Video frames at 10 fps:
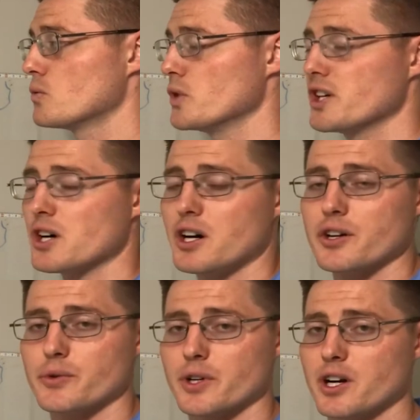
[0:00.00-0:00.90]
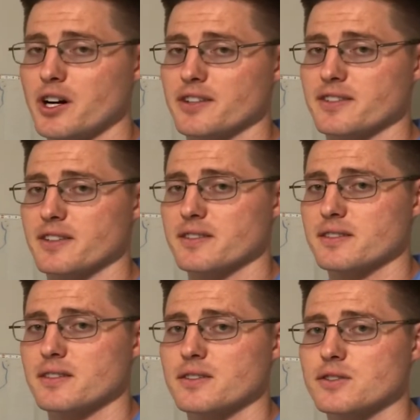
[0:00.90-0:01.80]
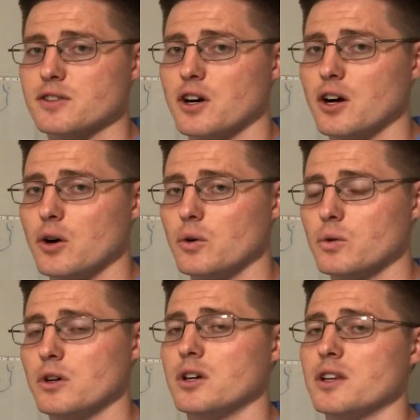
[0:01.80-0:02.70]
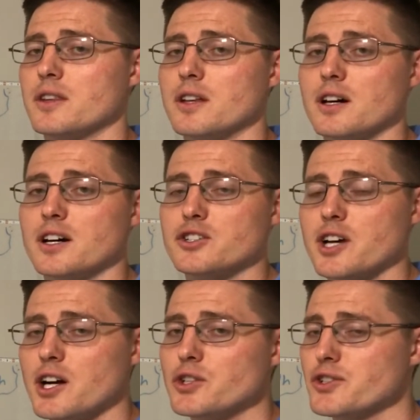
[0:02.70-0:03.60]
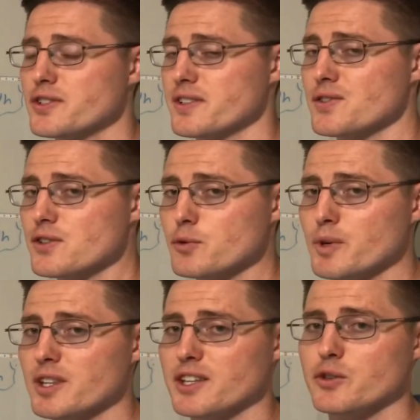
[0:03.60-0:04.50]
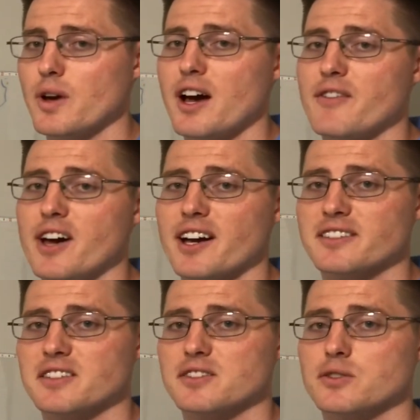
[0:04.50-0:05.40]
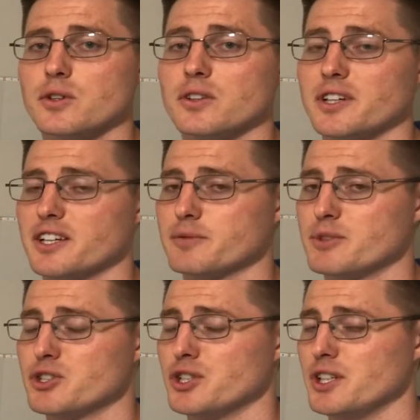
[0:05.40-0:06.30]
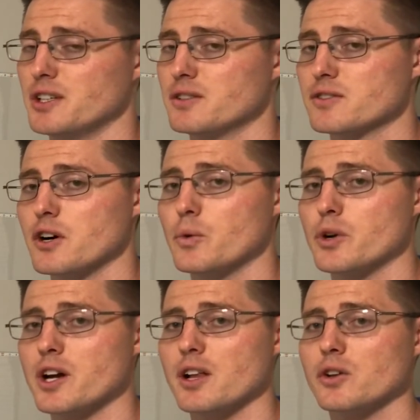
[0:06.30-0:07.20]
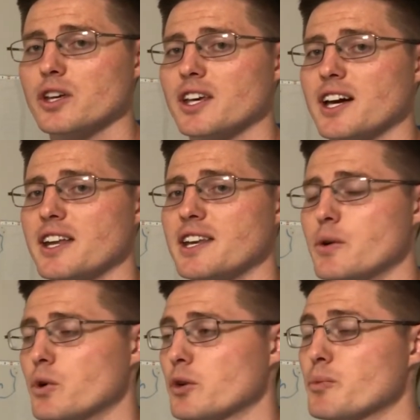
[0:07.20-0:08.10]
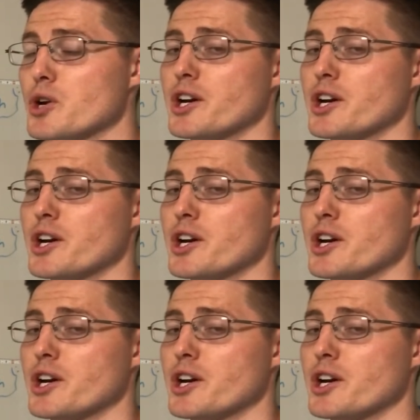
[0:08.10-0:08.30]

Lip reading: recon or reconnaissance. So the challenge is assuming that you have access to a Linux machine. So we're not looking at network